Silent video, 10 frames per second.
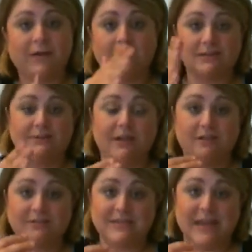because the
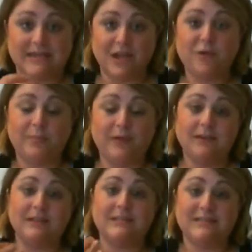valve stays open
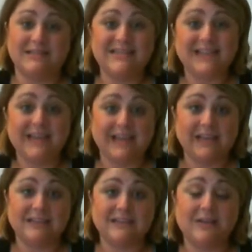and it's
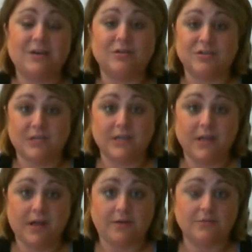diseased or
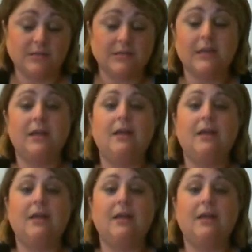stenosed,